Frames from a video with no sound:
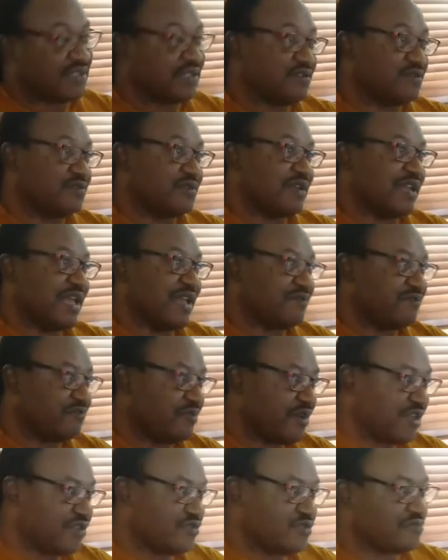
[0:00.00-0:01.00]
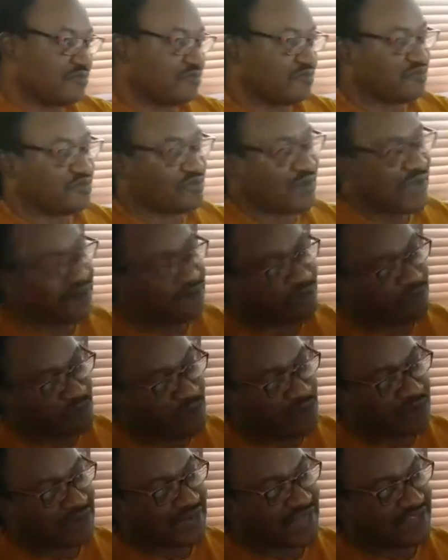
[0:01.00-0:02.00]
good life where you have
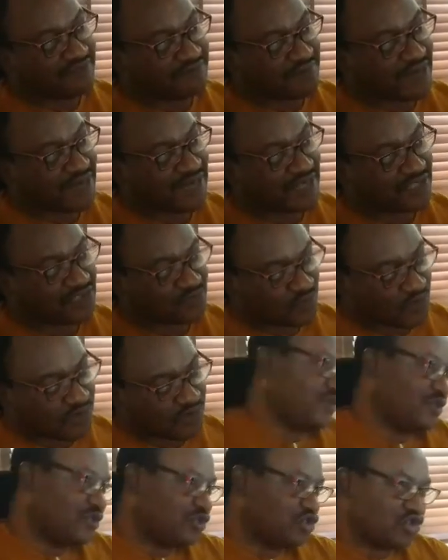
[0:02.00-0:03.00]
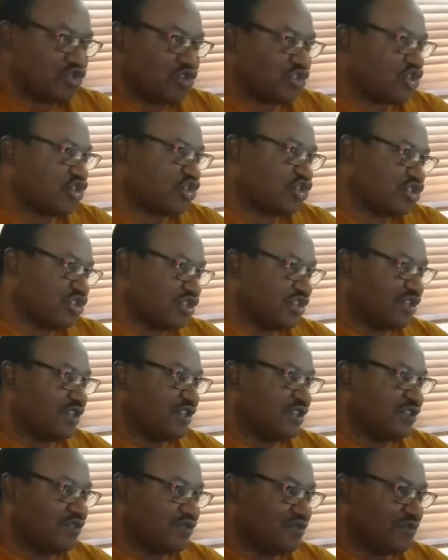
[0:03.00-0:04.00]
work-life balance with your church,
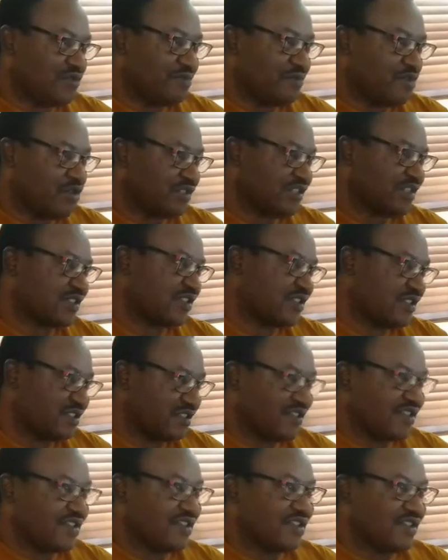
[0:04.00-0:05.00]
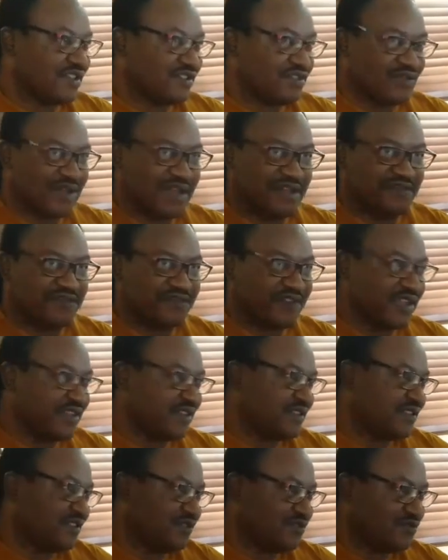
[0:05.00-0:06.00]
your mosque, you have
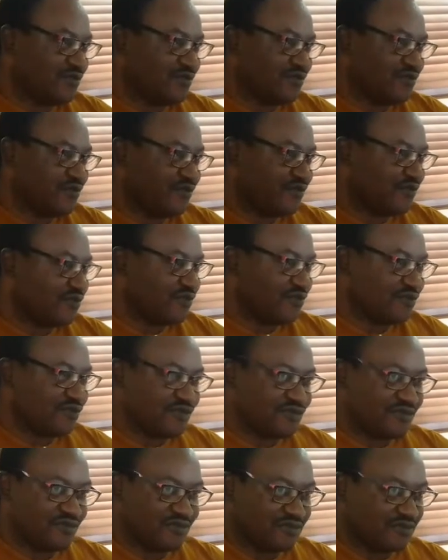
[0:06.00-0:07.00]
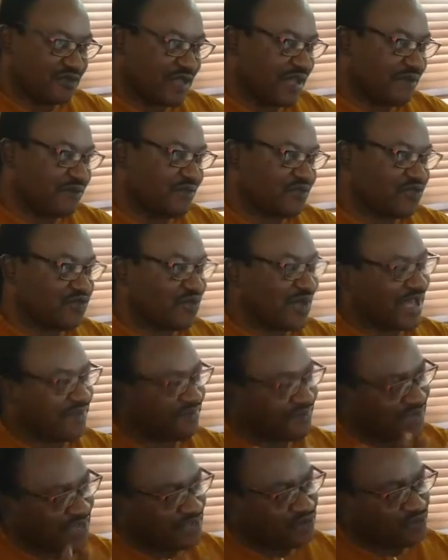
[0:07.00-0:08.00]
friends, you are able to, after
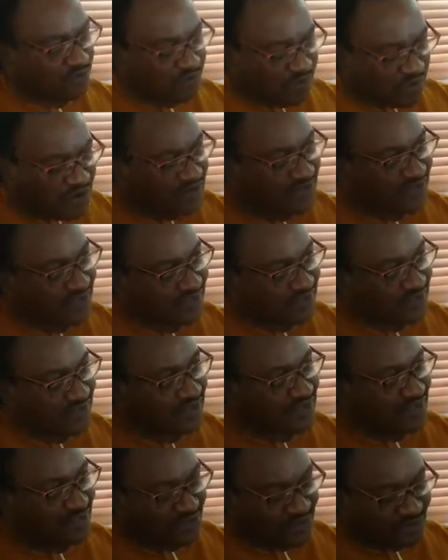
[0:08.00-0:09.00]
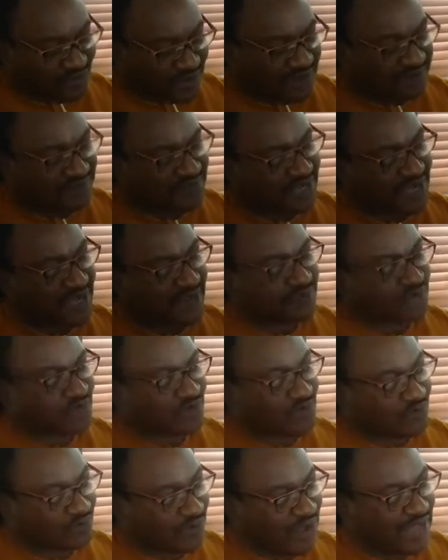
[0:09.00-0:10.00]
you work, you have time to
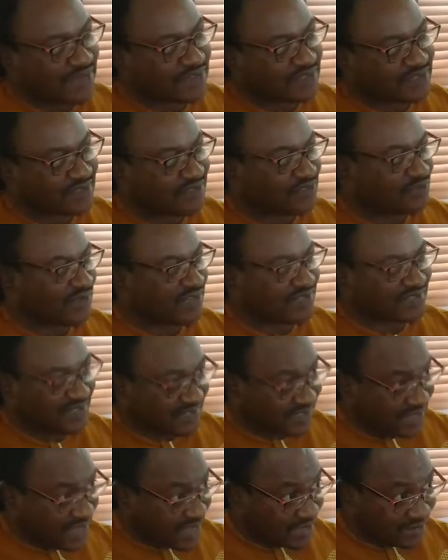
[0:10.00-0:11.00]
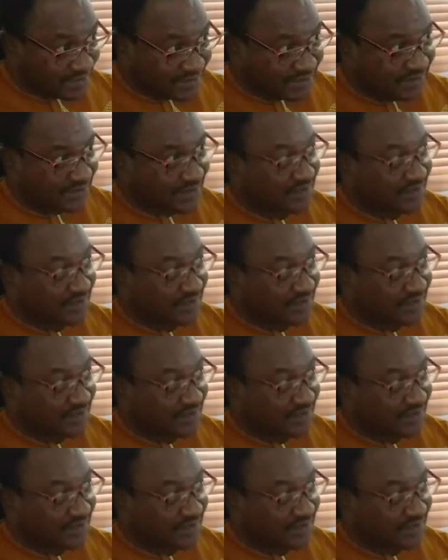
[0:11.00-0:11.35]
unwind, you exercise,